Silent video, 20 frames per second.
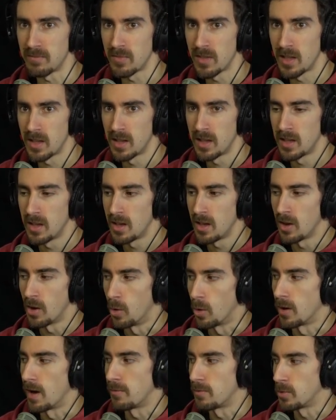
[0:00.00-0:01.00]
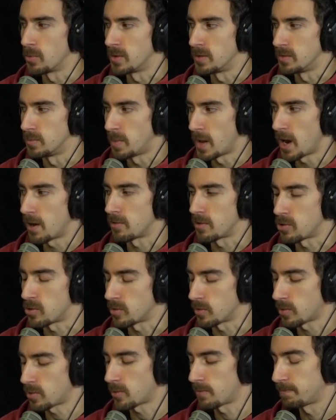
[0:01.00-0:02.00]
Right. Or everyone
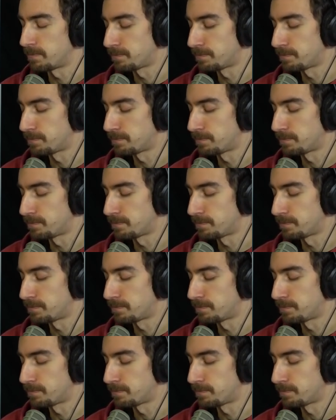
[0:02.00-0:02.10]
perishes.